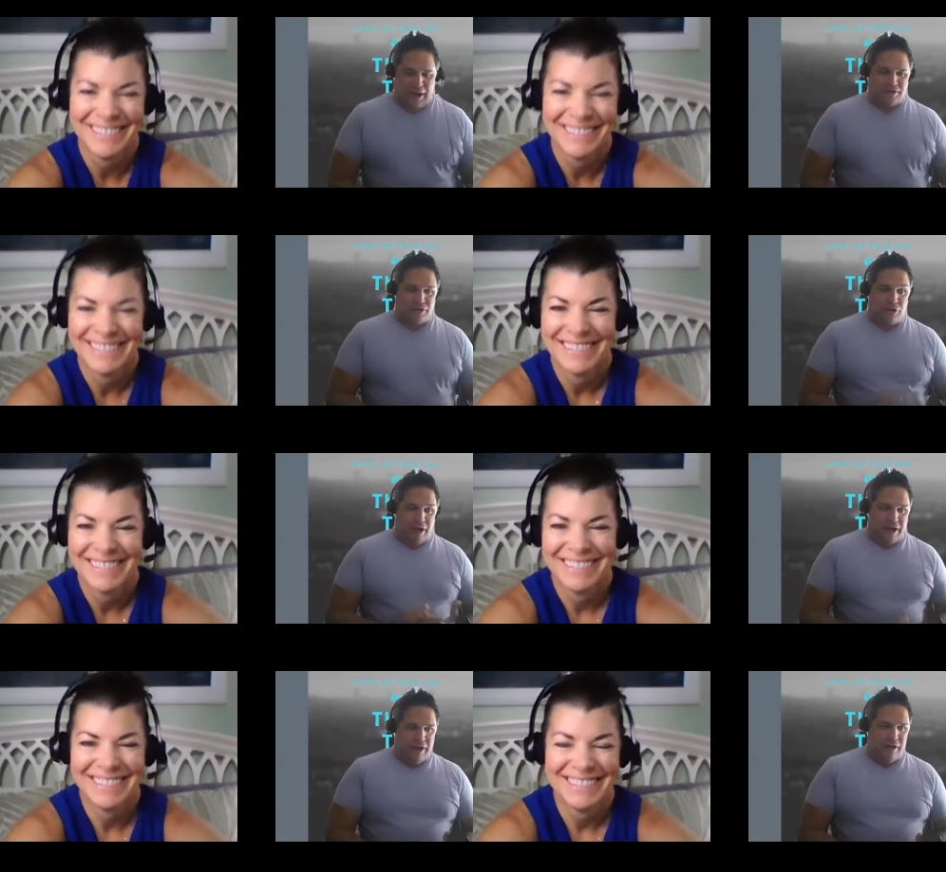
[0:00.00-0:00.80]
Speaker 1: It's great
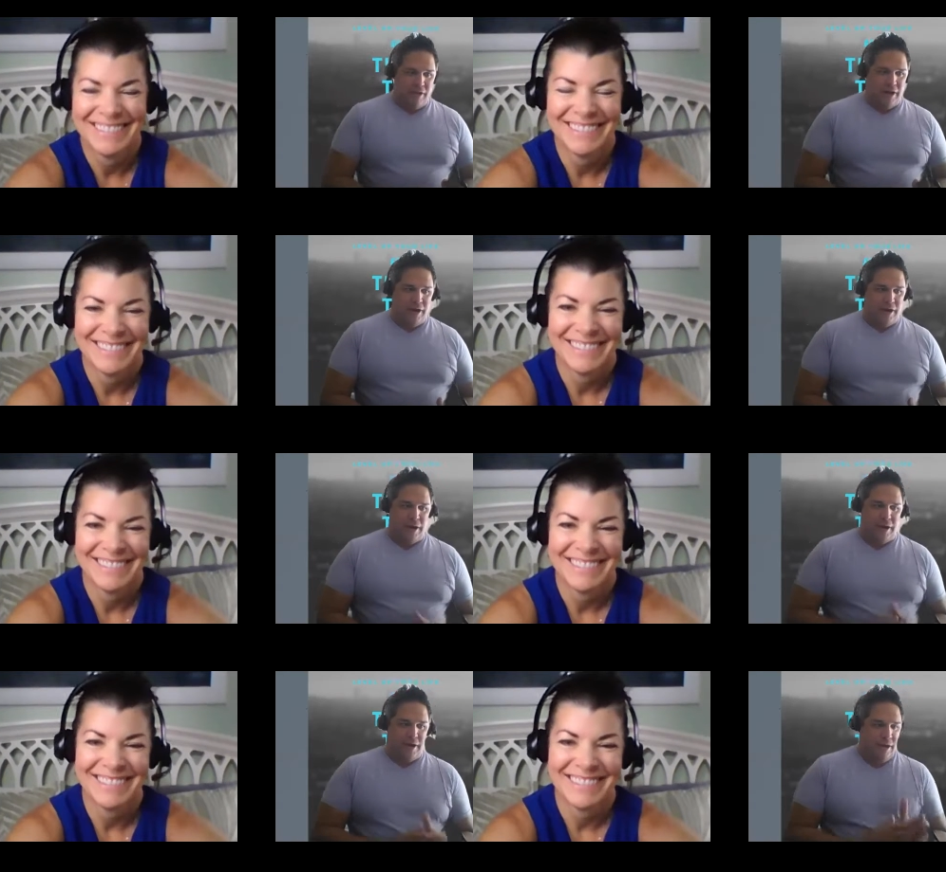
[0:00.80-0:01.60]
healing,
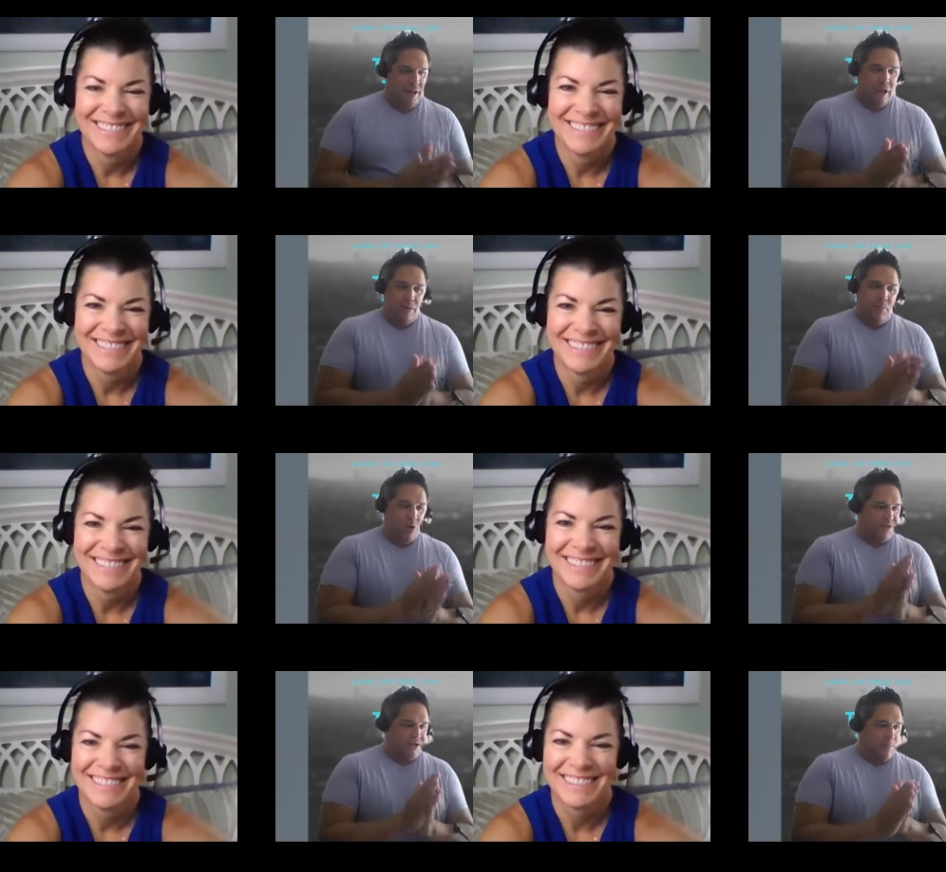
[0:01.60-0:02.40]
and
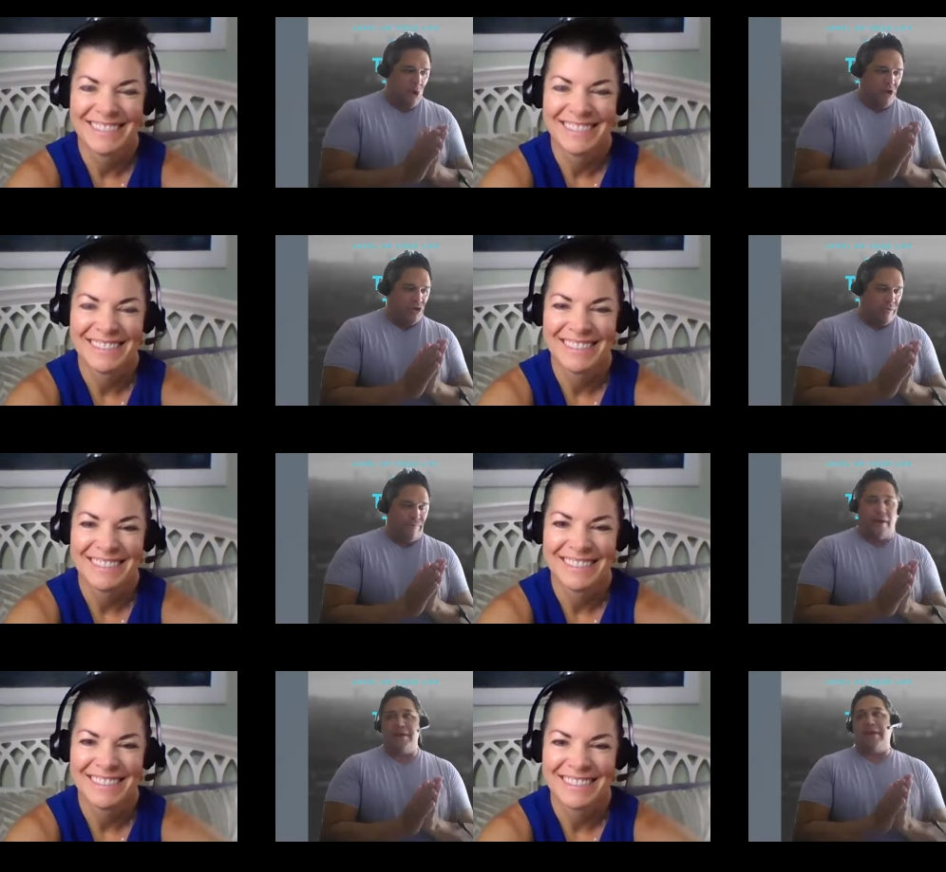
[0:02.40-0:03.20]
most of the mornings you'll
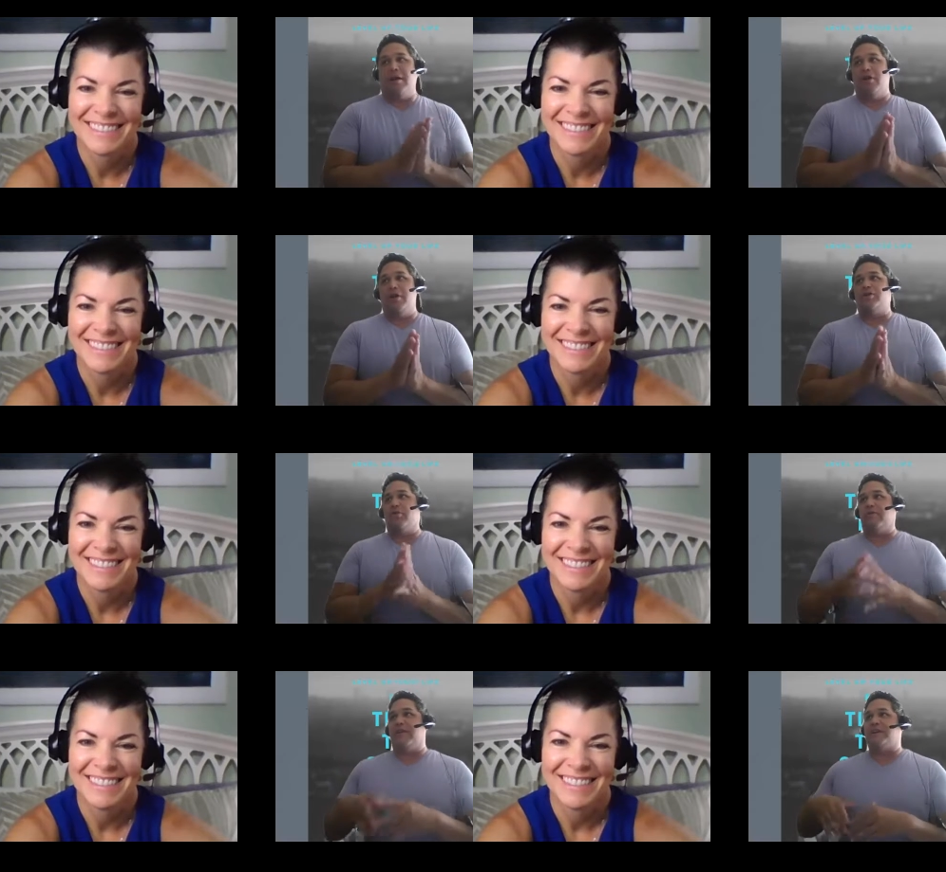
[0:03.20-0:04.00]
find Kerry doing
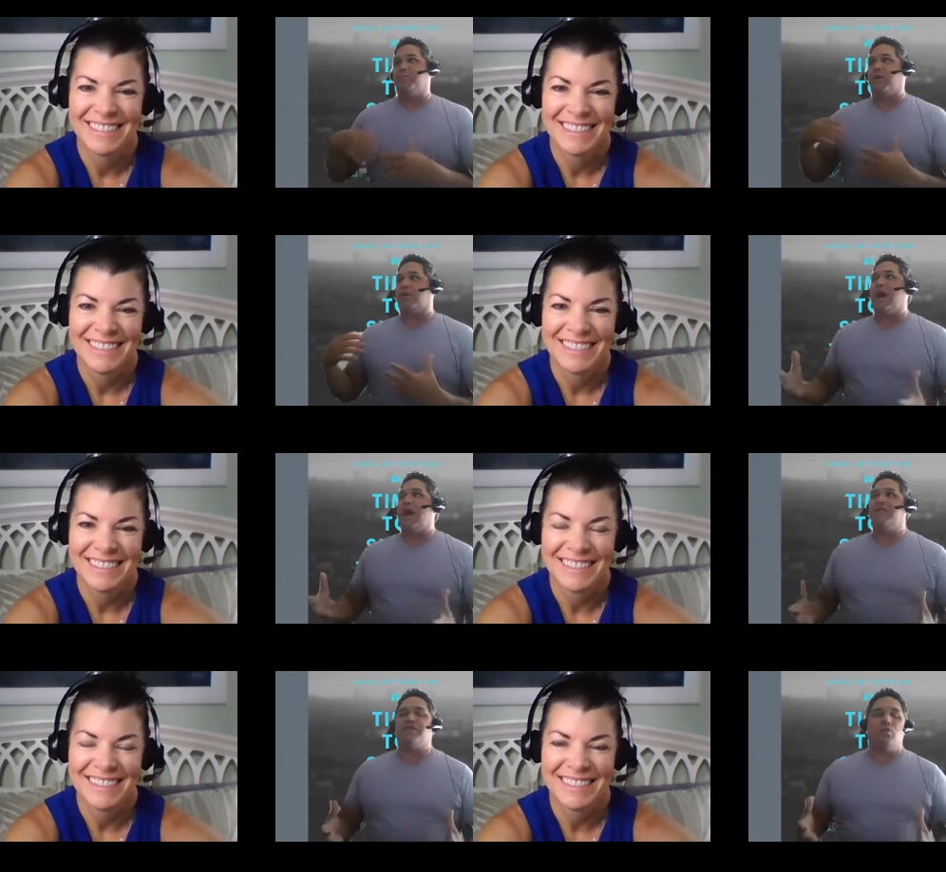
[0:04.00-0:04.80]
Facebook
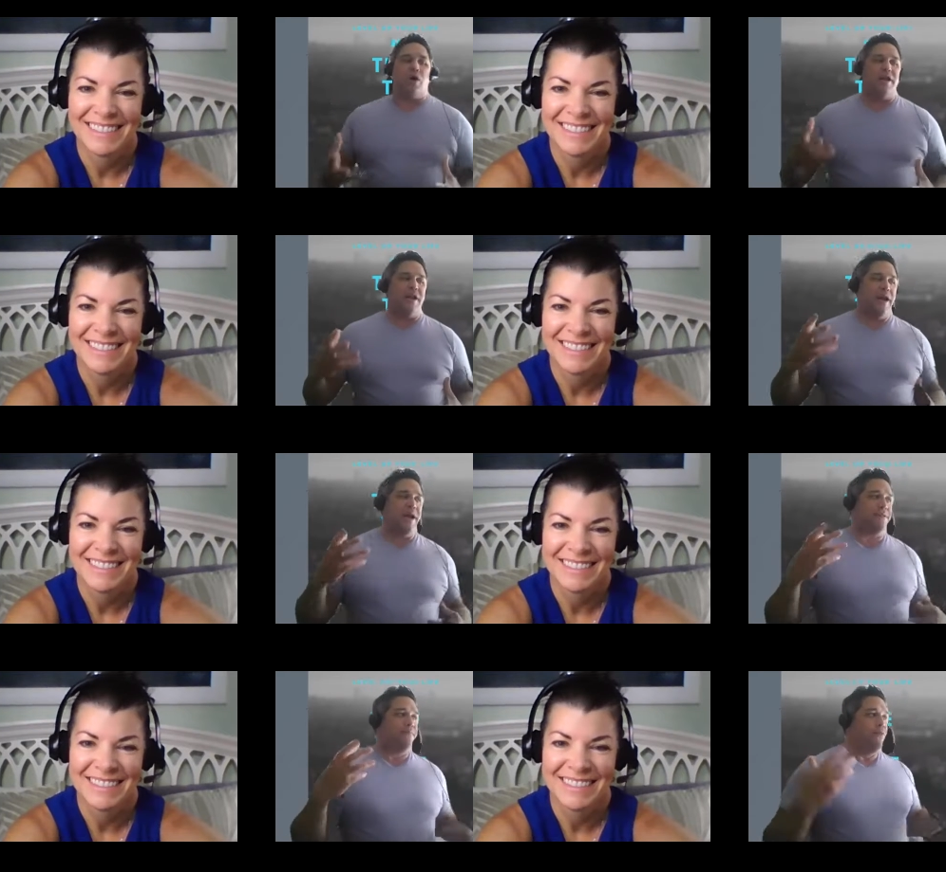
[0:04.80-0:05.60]
Lives and whatnot,
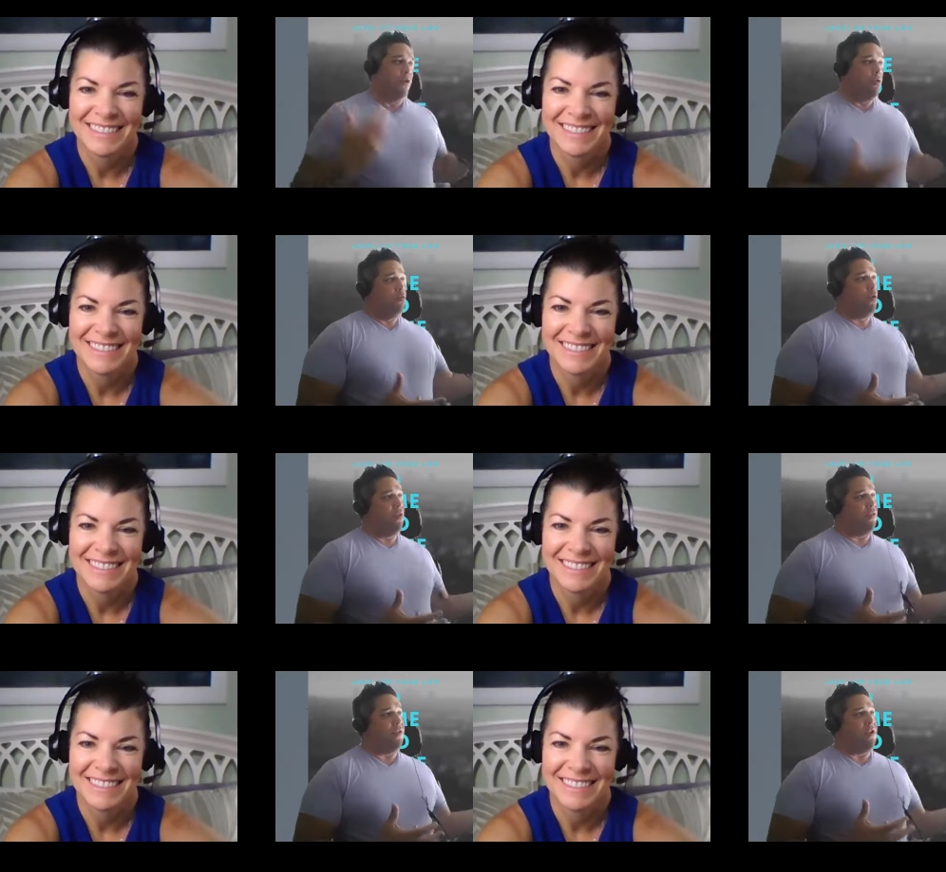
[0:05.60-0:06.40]

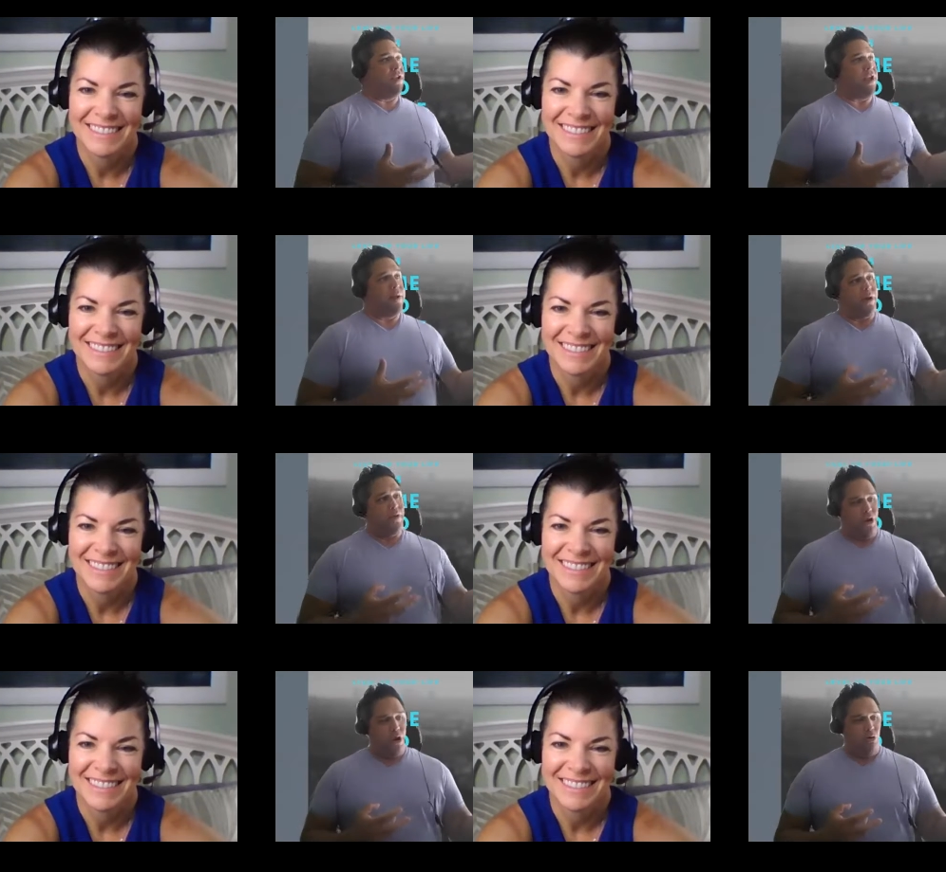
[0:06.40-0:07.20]
with the camera on
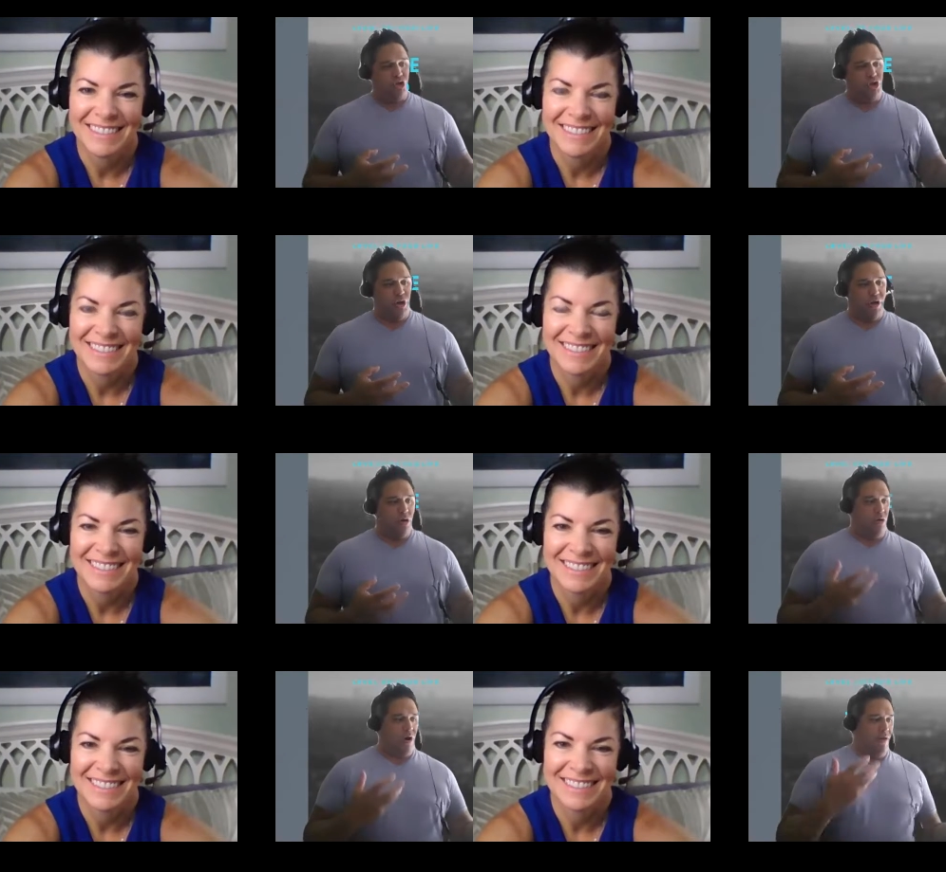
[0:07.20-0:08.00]
the ocean
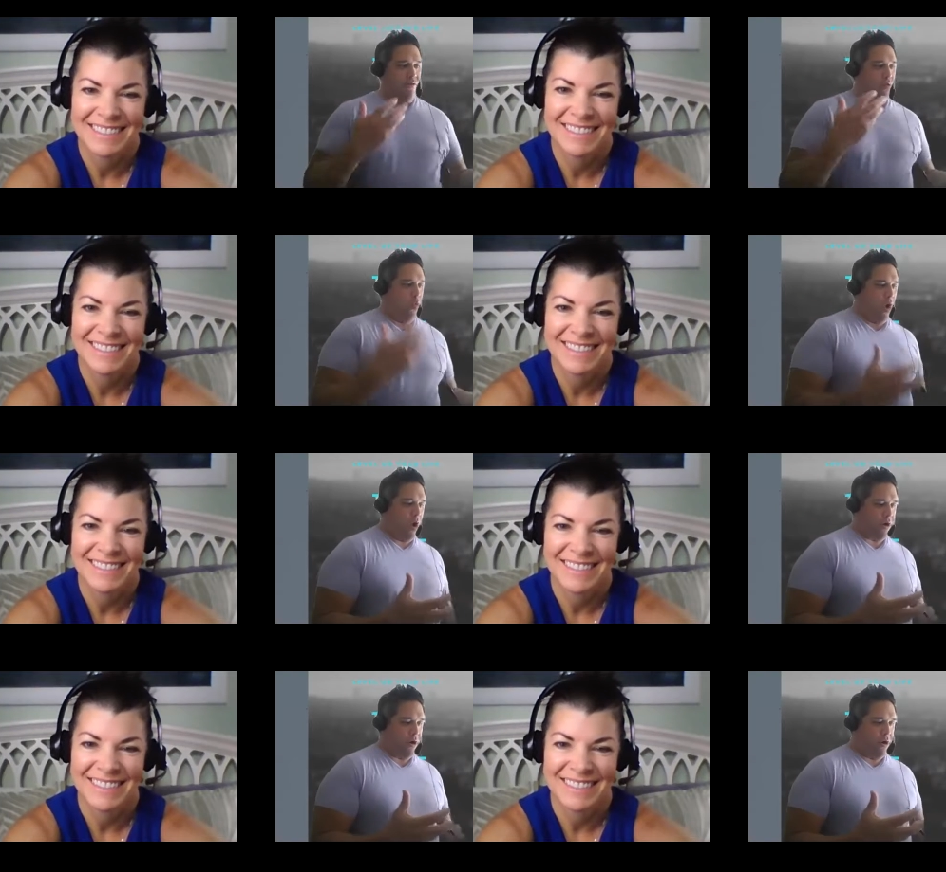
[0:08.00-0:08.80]
or on the
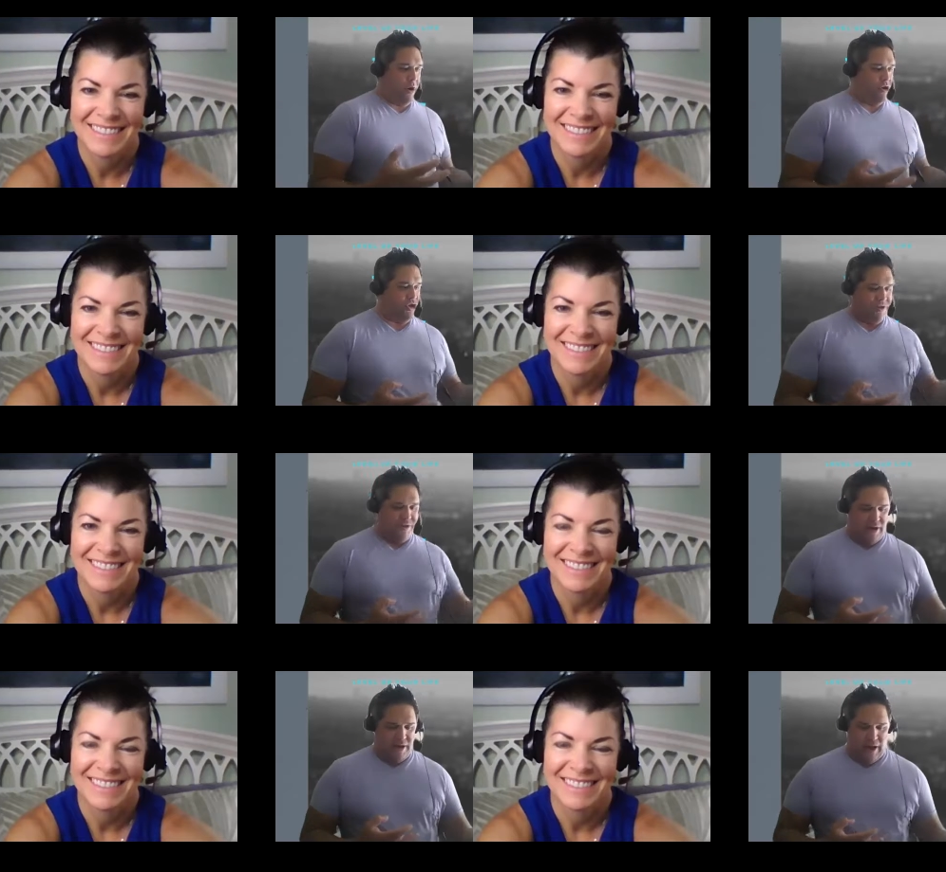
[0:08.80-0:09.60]
water, and she's getting